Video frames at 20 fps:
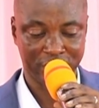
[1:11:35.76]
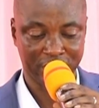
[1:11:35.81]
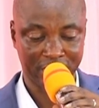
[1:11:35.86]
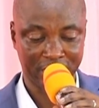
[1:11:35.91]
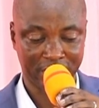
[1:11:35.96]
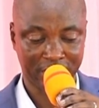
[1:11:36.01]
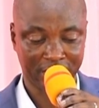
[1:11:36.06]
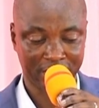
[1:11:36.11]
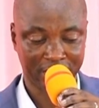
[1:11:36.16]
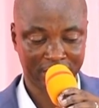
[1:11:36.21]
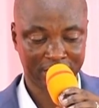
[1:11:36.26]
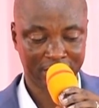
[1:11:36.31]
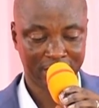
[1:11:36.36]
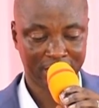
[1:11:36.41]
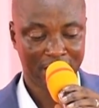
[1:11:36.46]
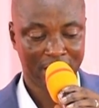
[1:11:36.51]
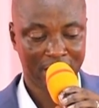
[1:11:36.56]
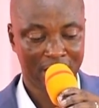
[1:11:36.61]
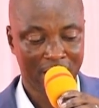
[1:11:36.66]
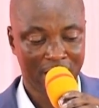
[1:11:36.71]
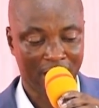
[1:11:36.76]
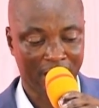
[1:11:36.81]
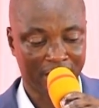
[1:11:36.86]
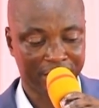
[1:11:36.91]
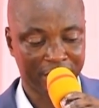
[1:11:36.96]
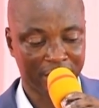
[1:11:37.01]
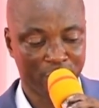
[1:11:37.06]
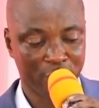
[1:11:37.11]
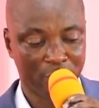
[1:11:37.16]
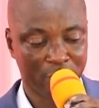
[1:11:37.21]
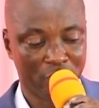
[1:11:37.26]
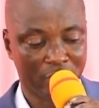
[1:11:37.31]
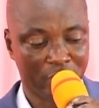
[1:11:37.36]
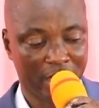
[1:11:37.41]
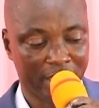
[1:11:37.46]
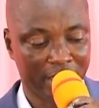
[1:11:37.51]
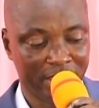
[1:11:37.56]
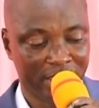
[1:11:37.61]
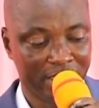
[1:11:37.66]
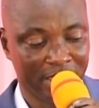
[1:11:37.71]
for Jesus. I think we
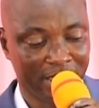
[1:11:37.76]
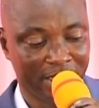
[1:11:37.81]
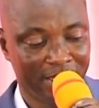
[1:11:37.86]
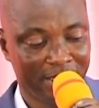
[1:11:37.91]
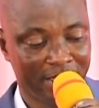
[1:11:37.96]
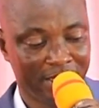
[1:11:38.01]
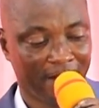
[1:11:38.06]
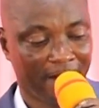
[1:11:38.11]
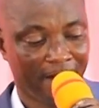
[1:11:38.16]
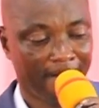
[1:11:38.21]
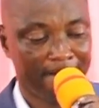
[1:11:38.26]
will end here.